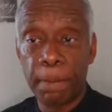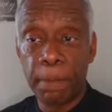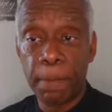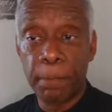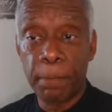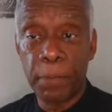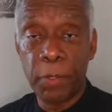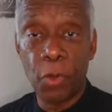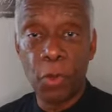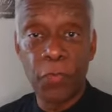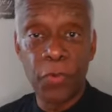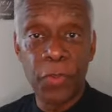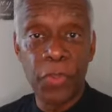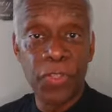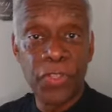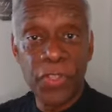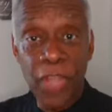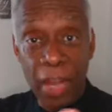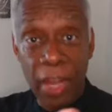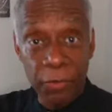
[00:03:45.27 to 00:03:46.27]
be over the
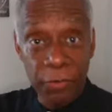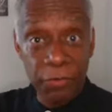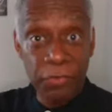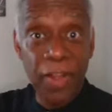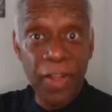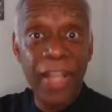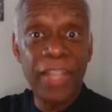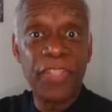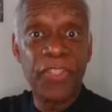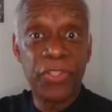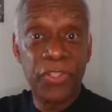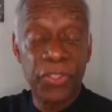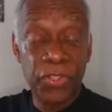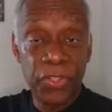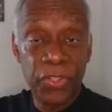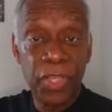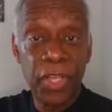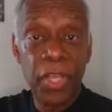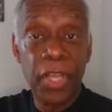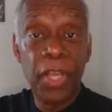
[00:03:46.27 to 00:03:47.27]

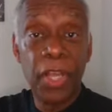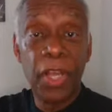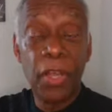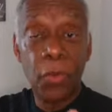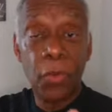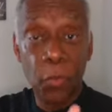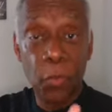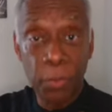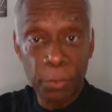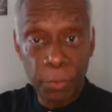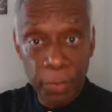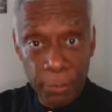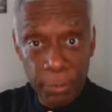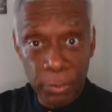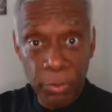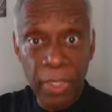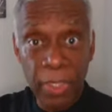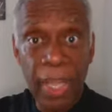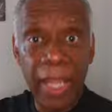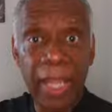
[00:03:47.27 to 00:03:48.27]
sacrifices when
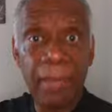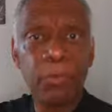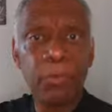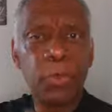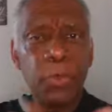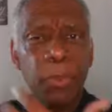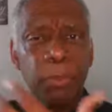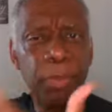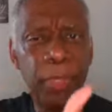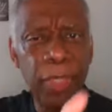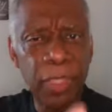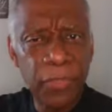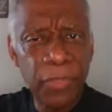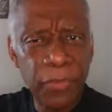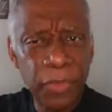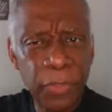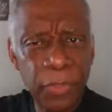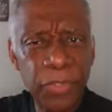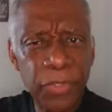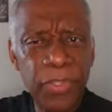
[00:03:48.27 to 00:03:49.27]
people came to repent of
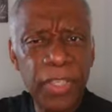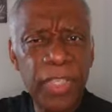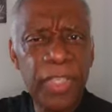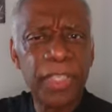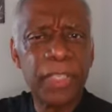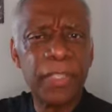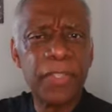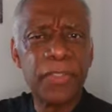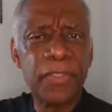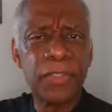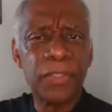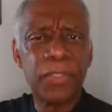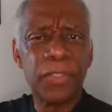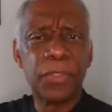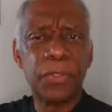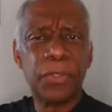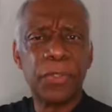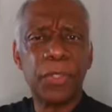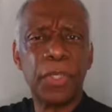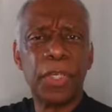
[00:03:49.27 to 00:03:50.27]
their sins and
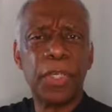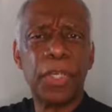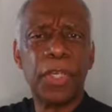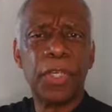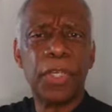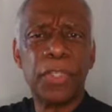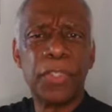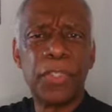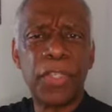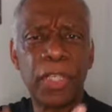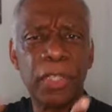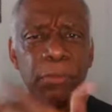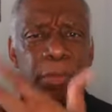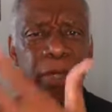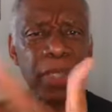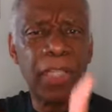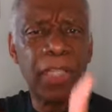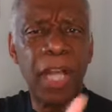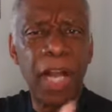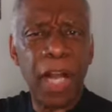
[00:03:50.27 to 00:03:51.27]
to
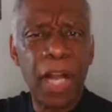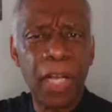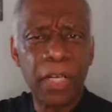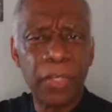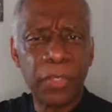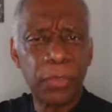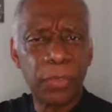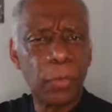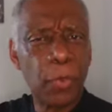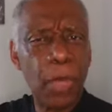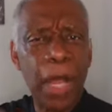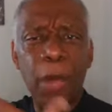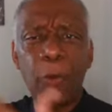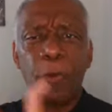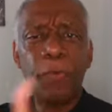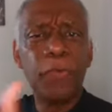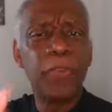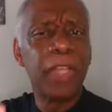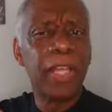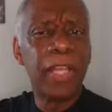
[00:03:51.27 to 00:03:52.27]
celebrate God, or
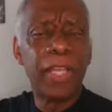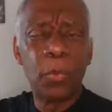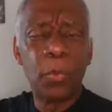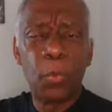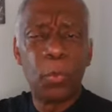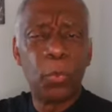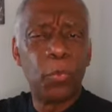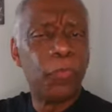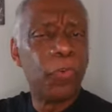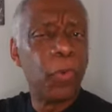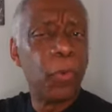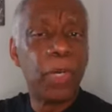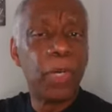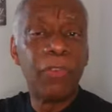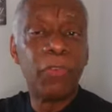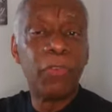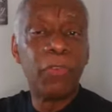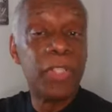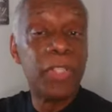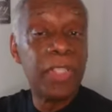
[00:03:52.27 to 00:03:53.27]
however they, for
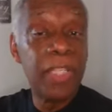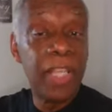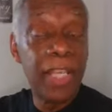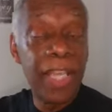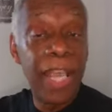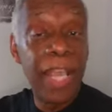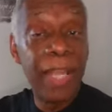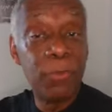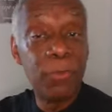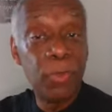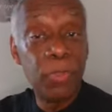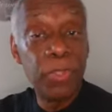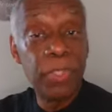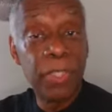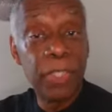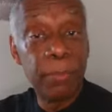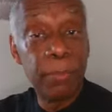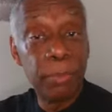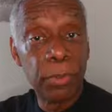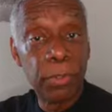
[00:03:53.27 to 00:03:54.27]
whatever reason, they came to the
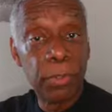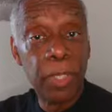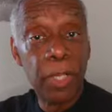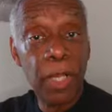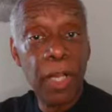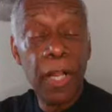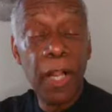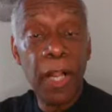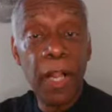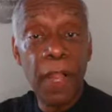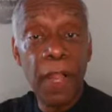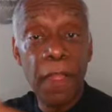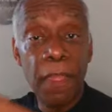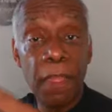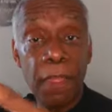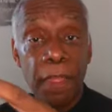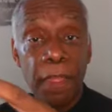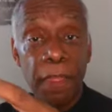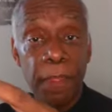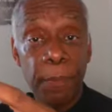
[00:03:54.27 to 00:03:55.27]
temple.
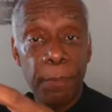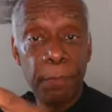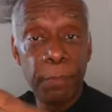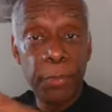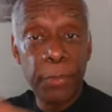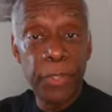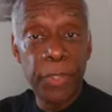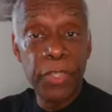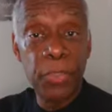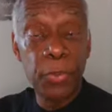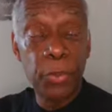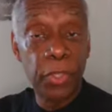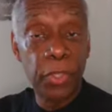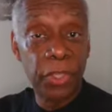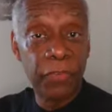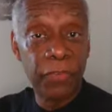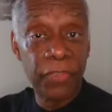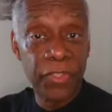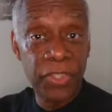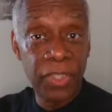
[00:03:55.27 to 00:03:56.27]
The priests were
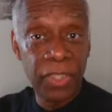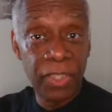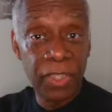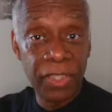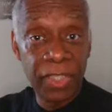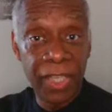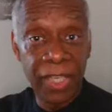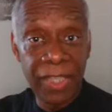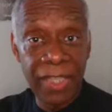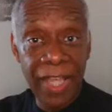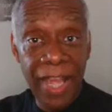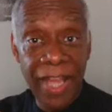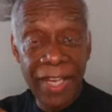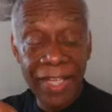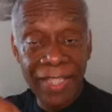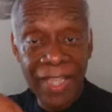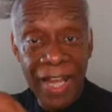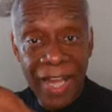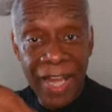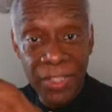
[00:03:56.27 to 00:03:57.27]
going to facilitate that,
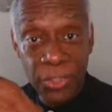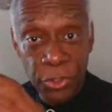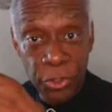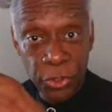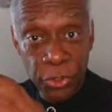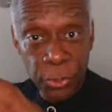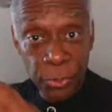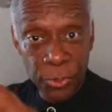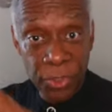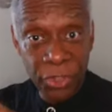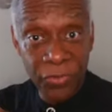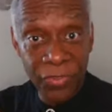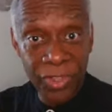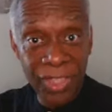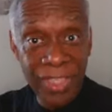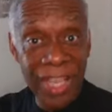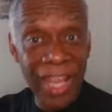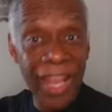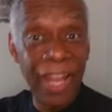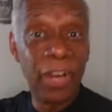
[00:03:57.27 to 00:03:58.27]
and God chose
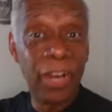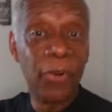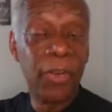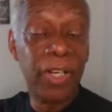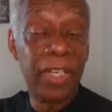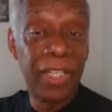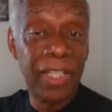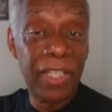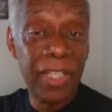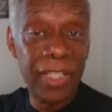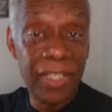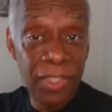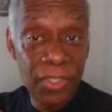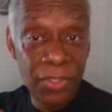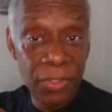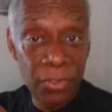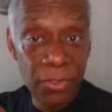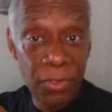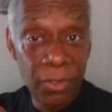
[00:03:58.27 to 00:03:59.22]
specifically Aaron and his